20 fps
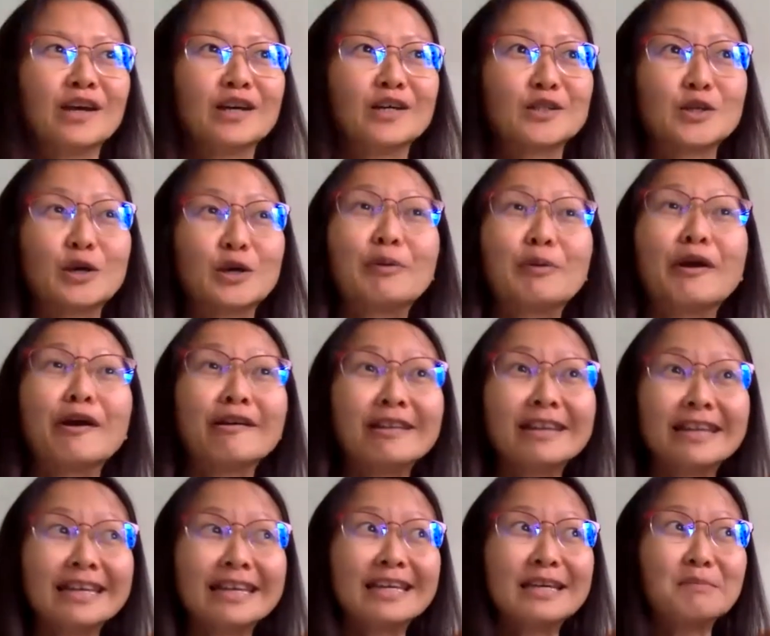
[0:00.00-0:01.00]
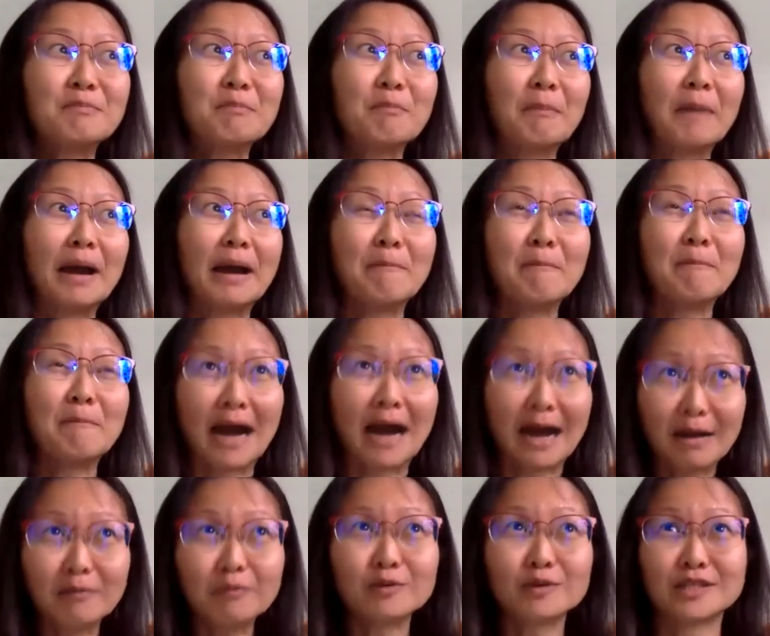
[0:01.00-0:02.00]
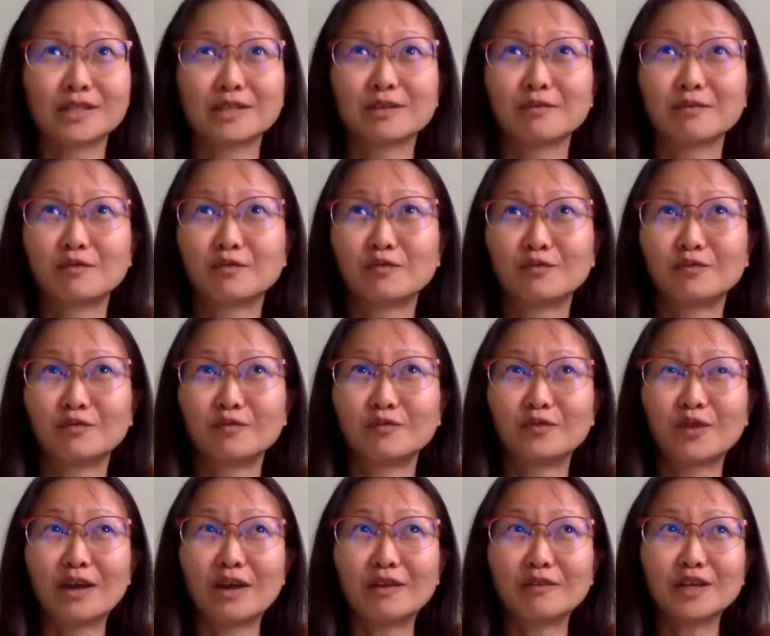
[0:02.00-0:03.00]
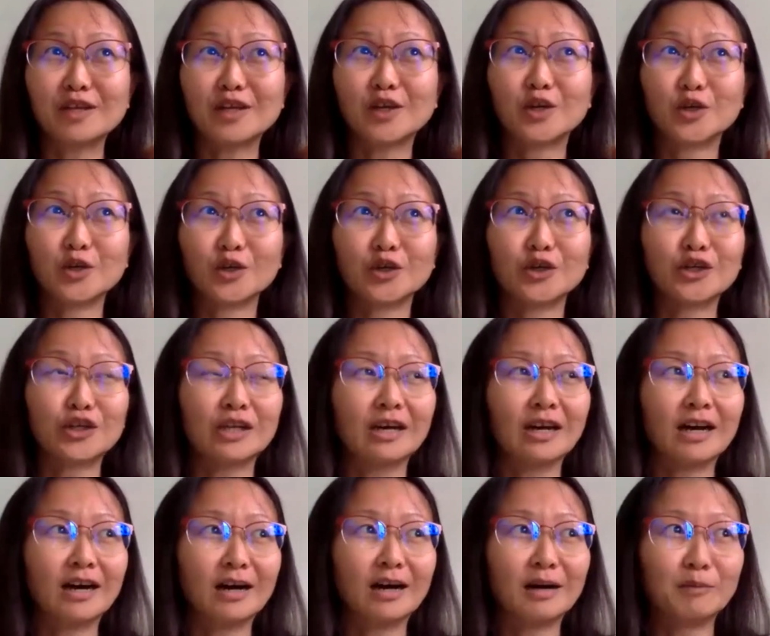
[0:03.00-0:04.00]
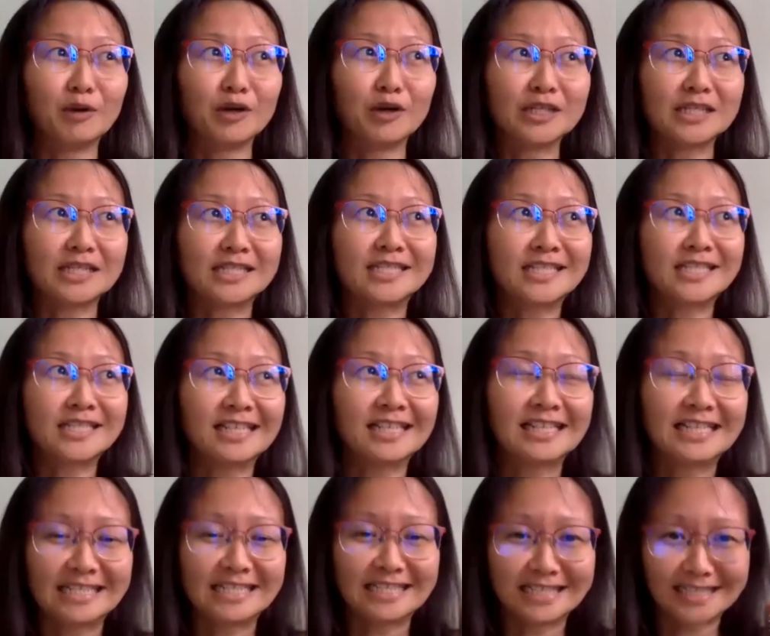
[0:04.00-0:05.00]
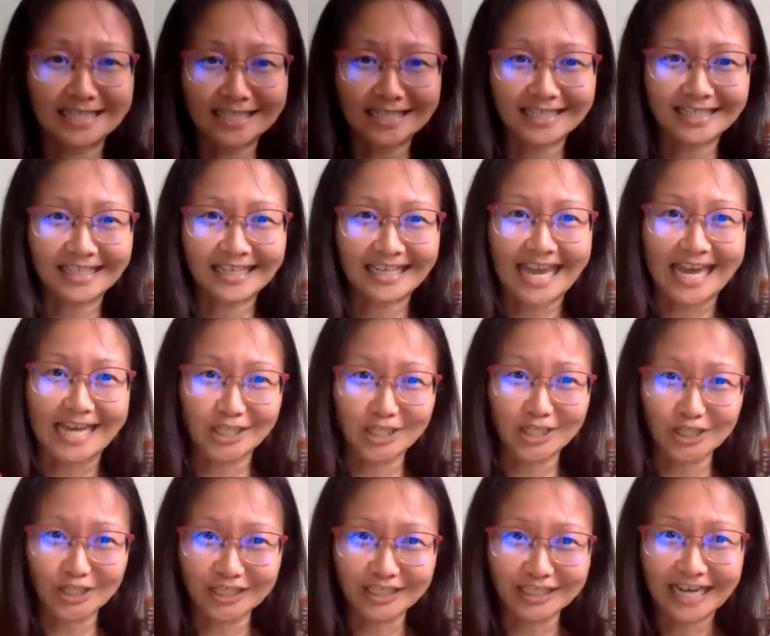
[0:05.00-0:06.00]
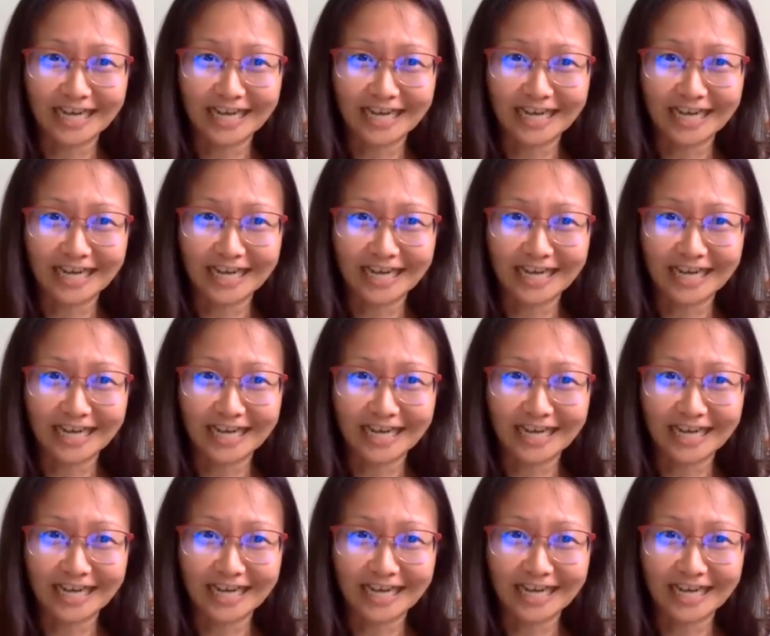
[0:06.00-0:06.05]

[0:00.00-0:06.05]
So apparently, my mom was a very good monitor lizard catcher.